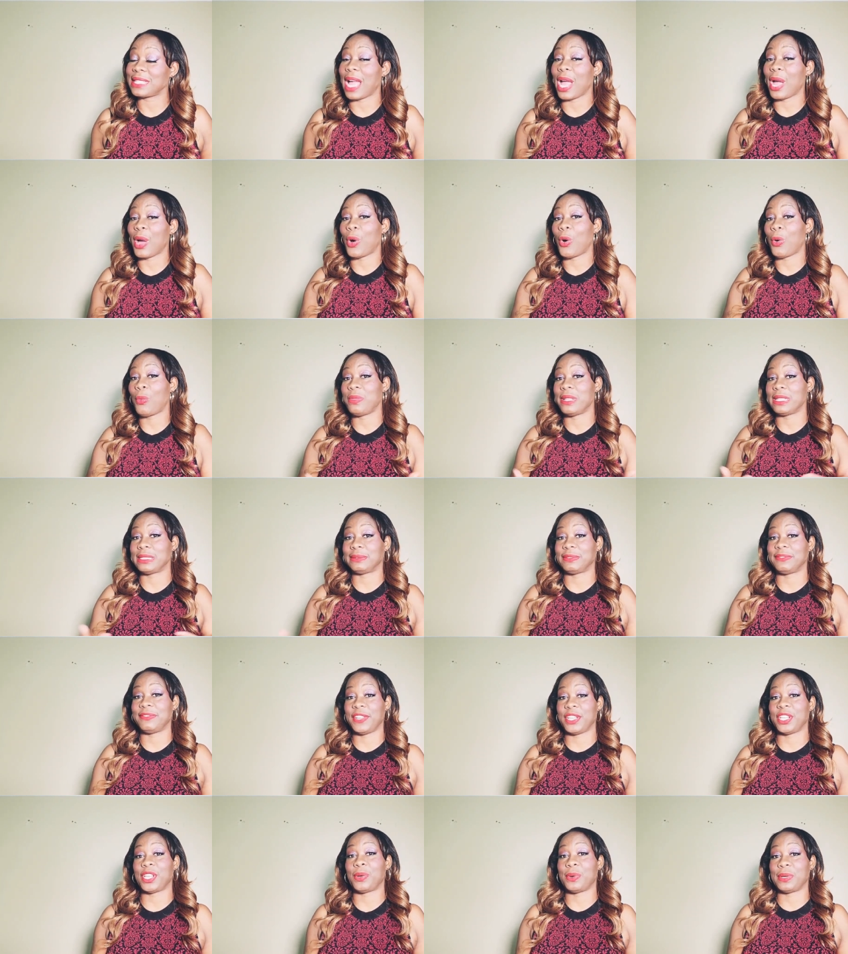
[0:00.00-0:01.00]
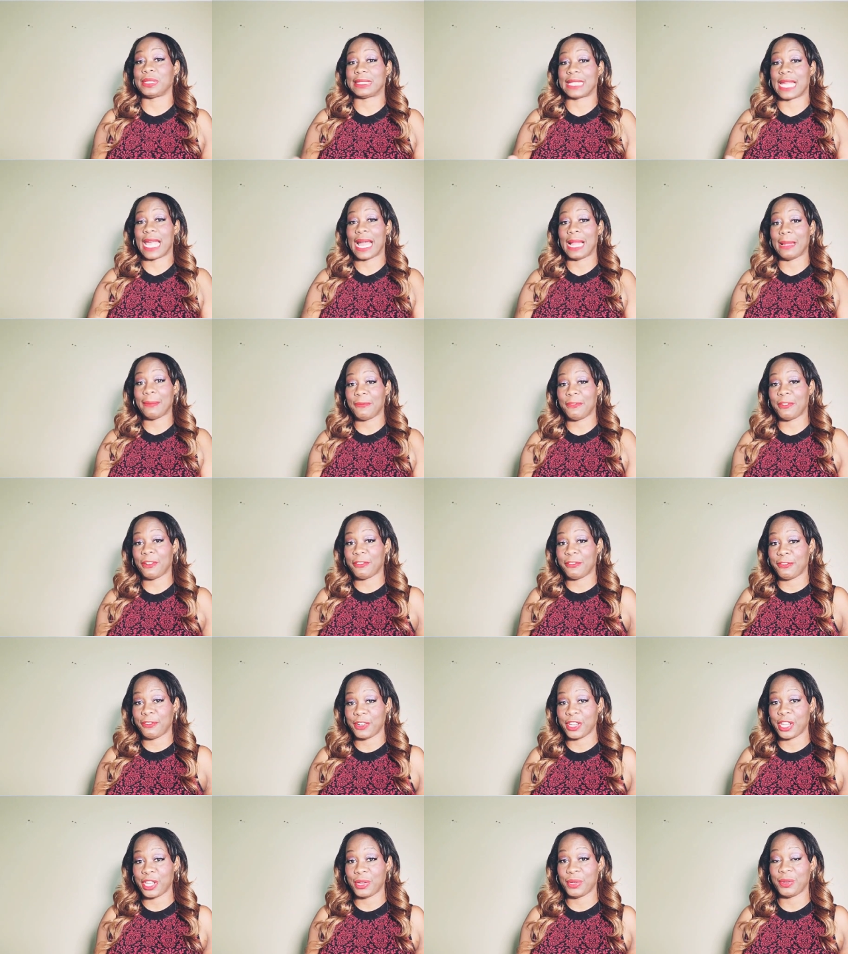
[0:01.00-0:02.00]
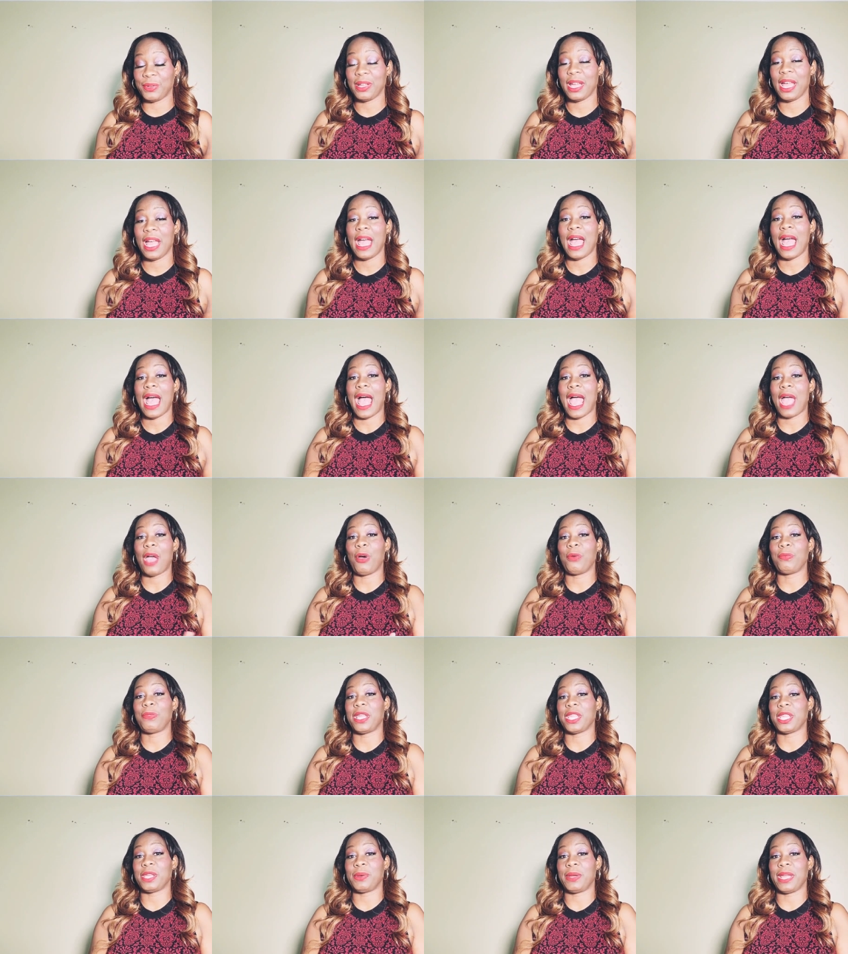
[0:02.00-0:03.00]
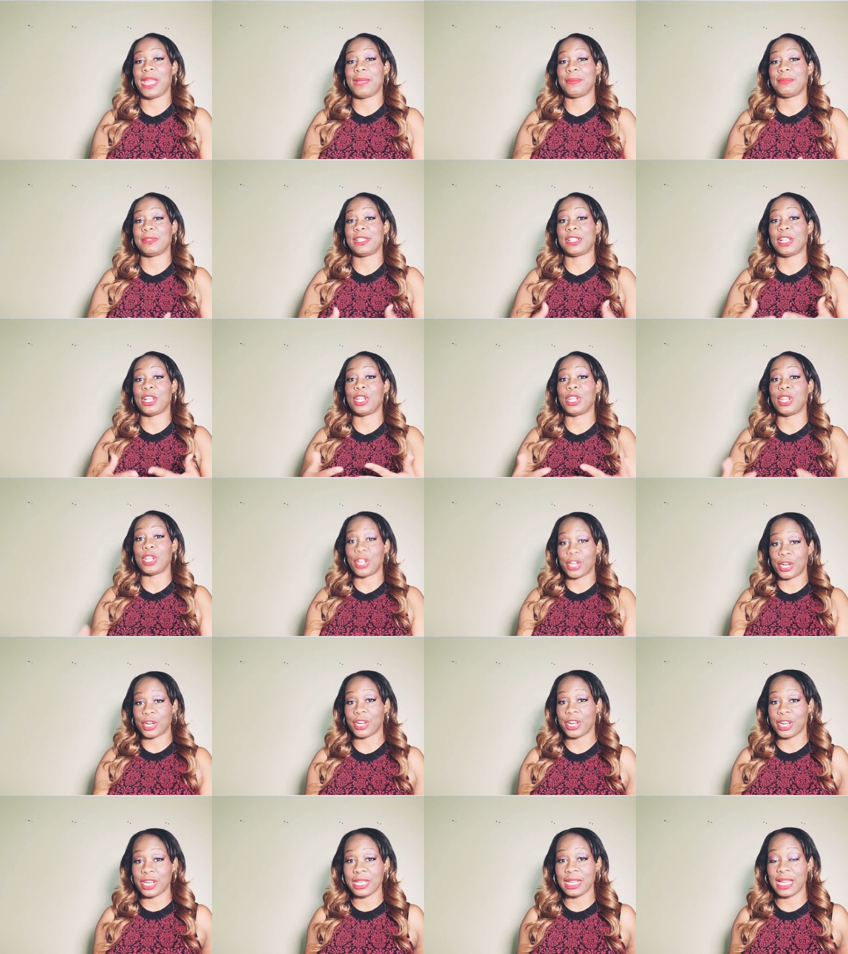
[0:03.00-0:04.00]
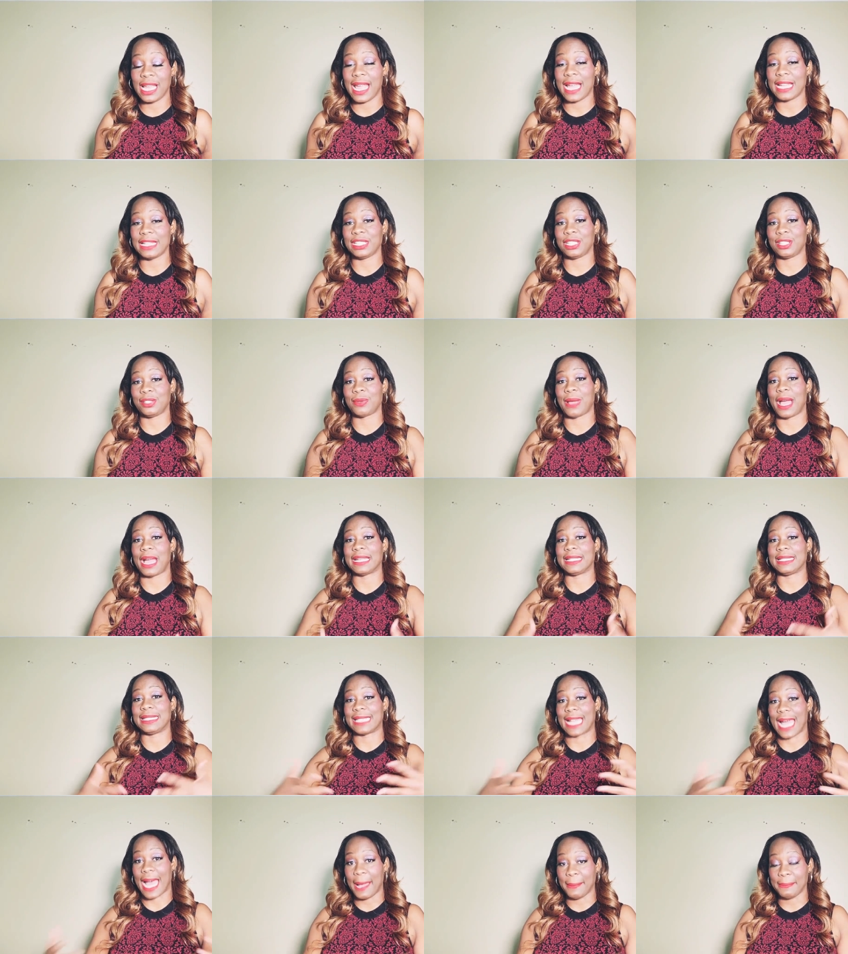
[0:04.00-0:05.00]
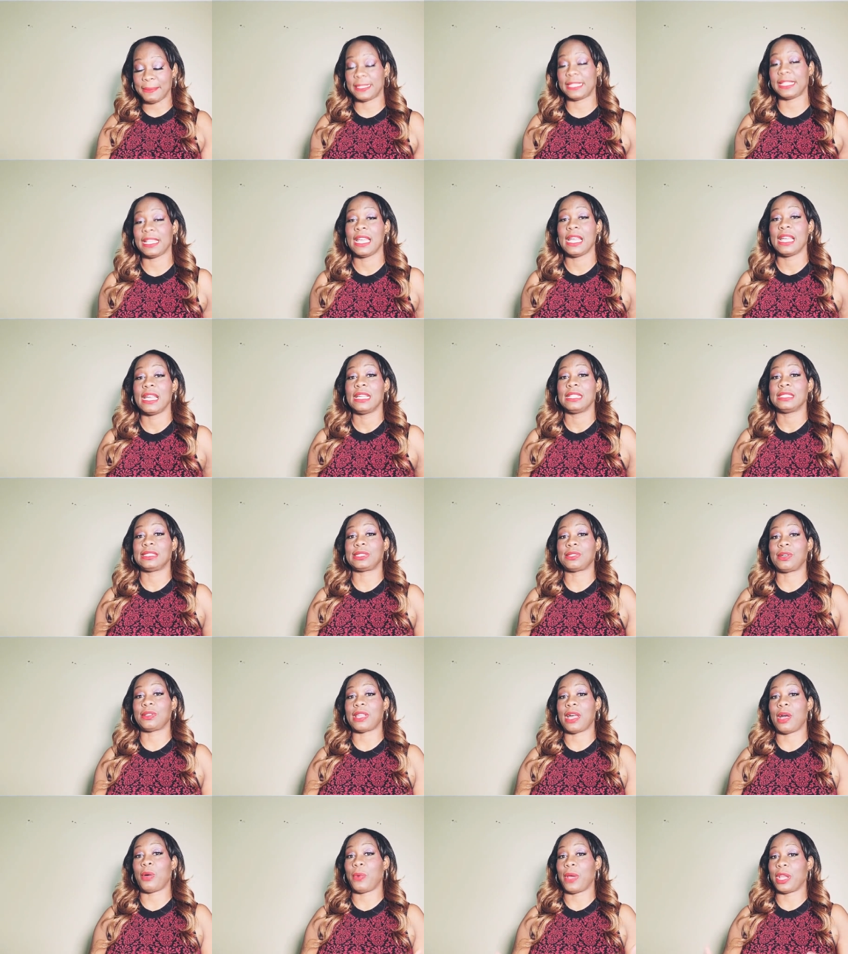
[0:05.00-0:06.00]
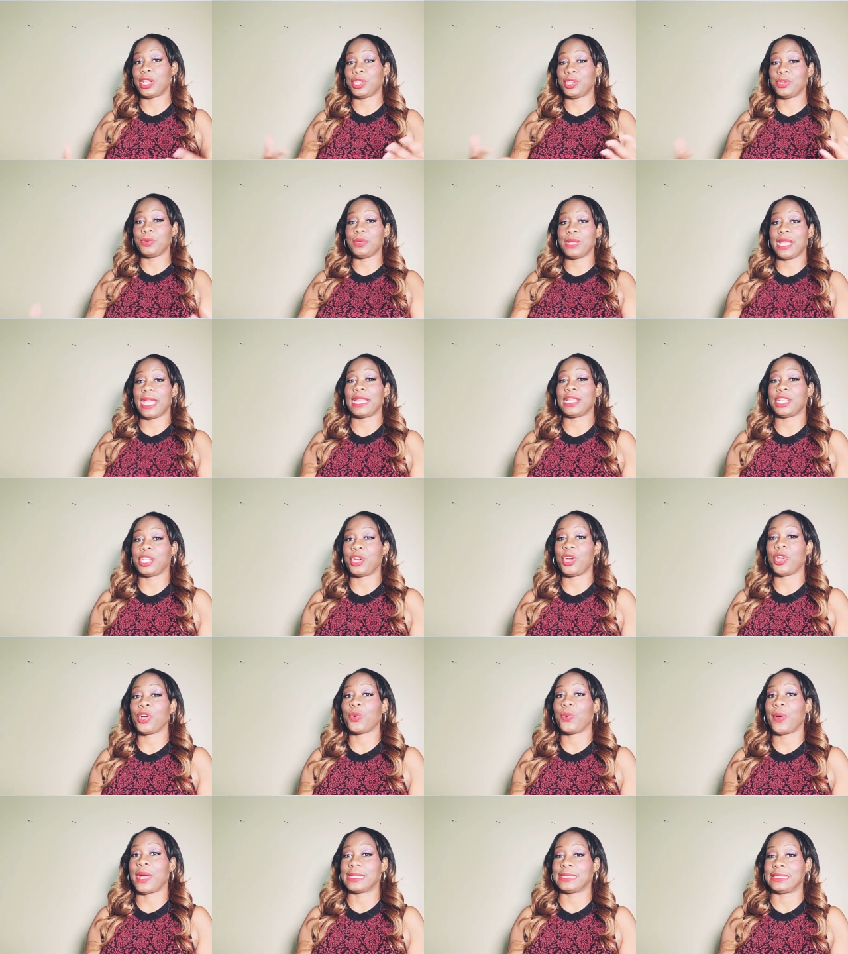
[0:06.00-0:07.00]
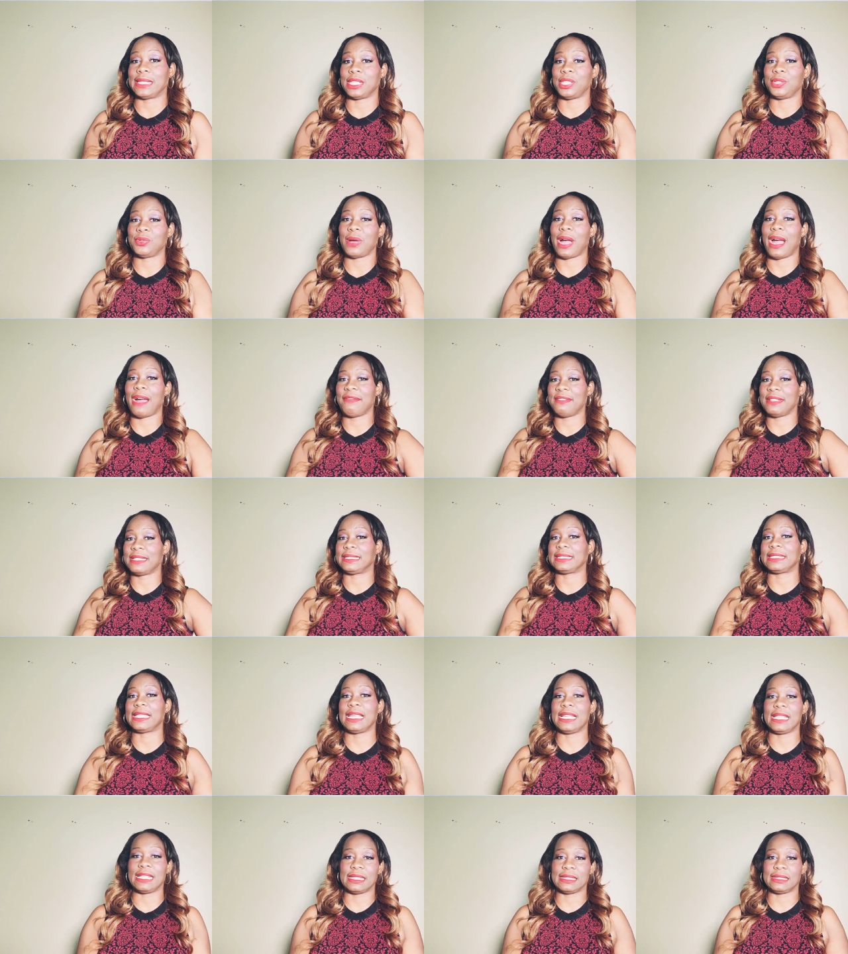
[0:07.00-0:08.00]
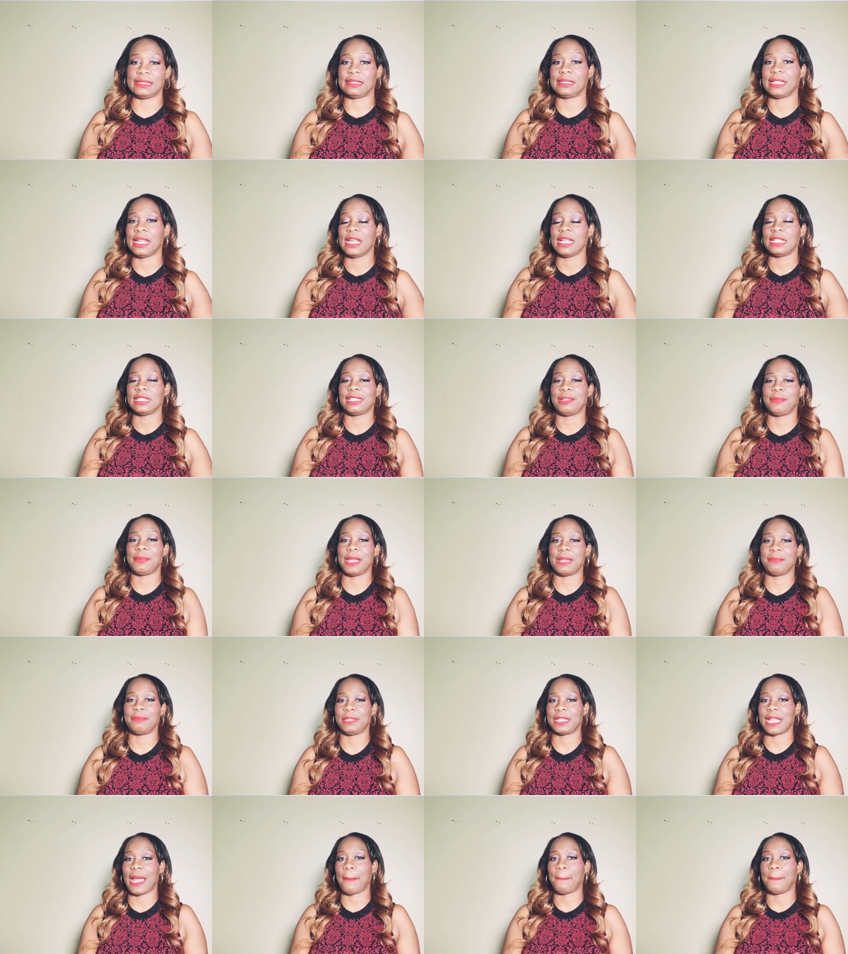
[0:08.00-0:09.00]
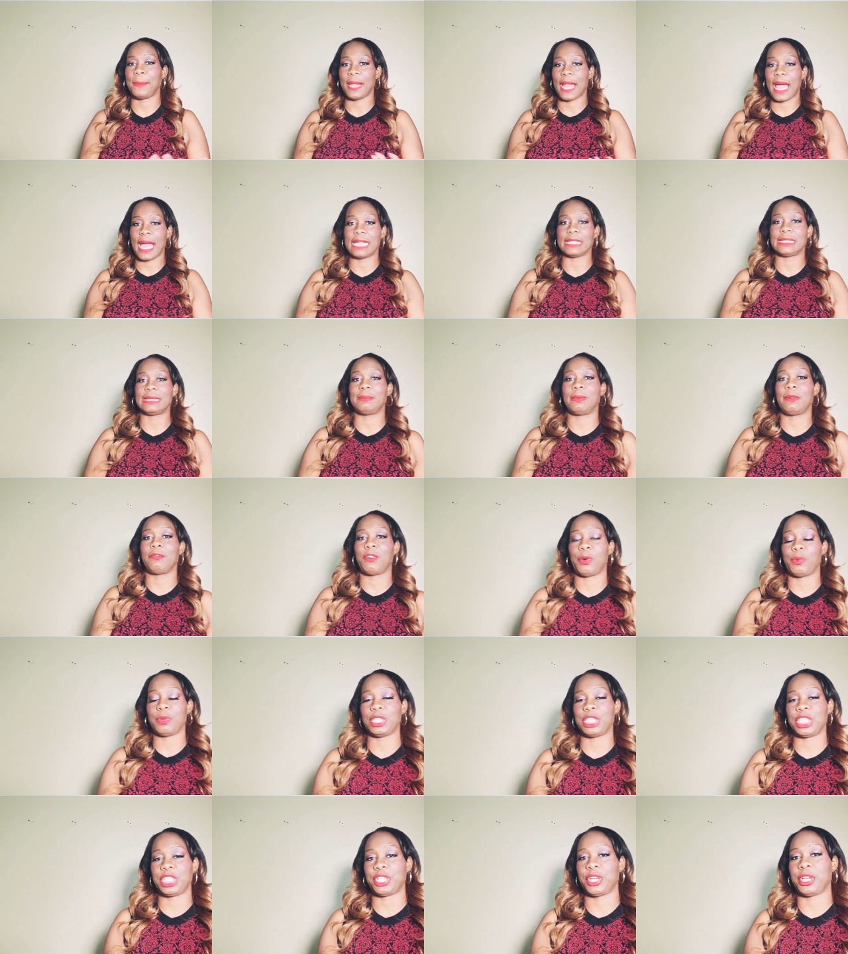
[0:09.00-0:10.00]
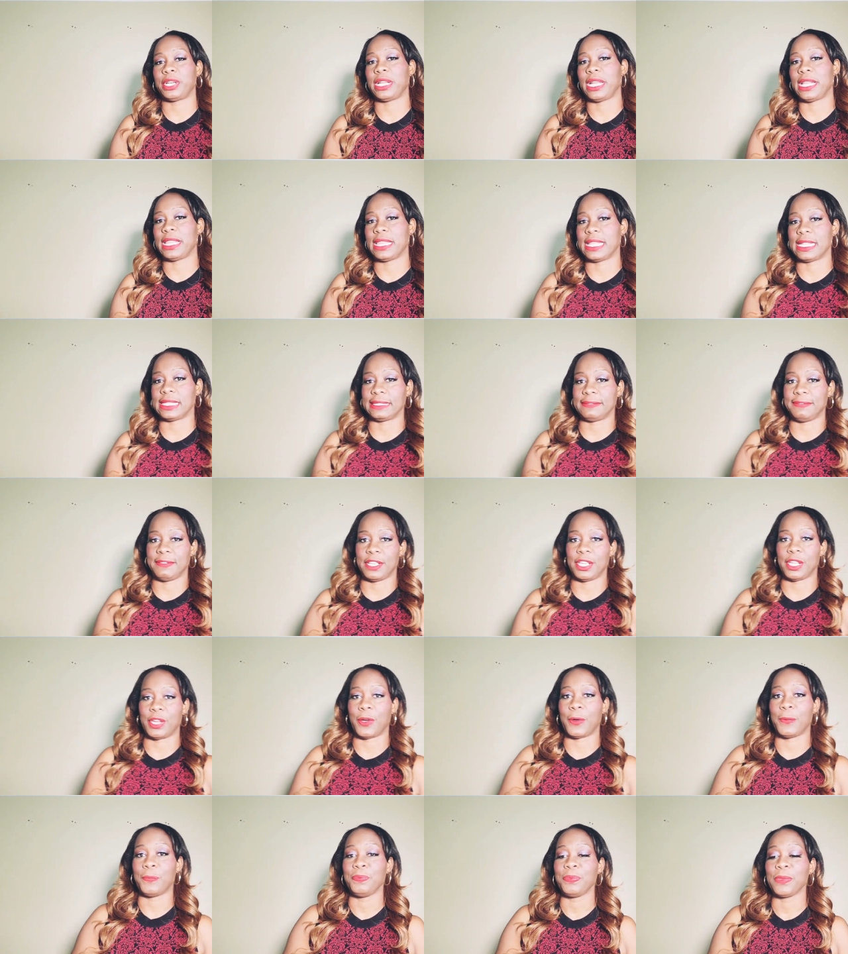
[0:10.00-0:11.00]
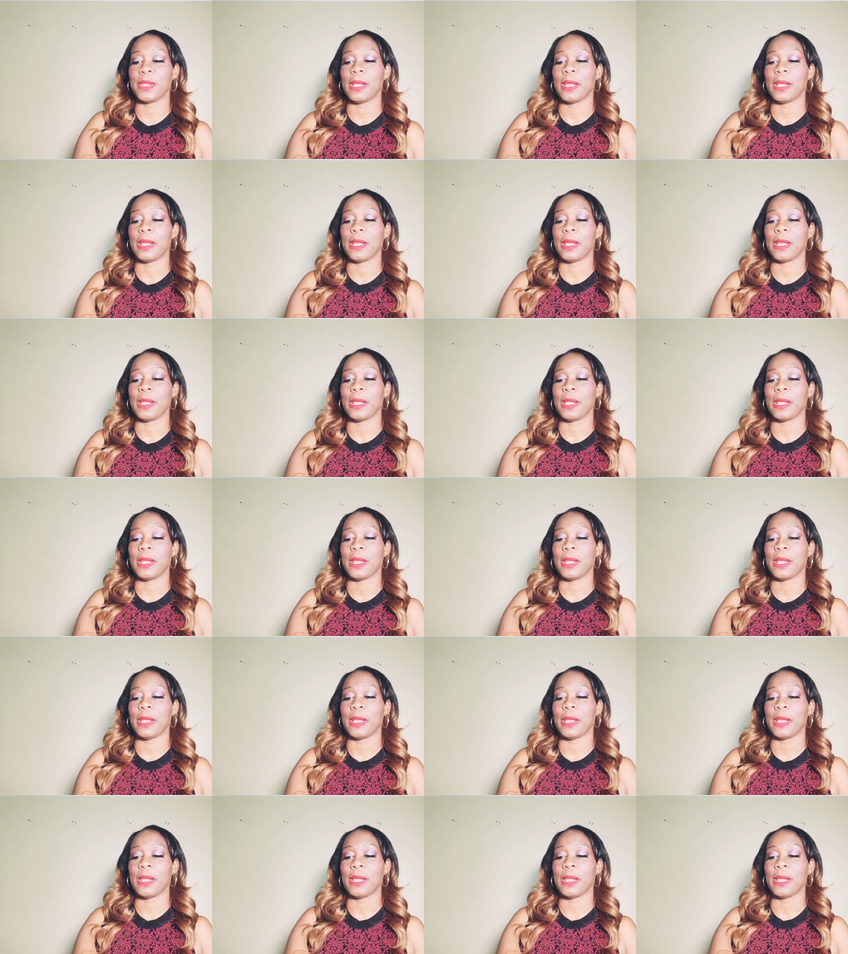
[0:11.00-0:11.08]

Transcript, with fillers: I hope this video was helpful for you. I hope that you're able to learn and to adapt so that when you get your question, you have the skills to be able to apply some of what we shared in this video.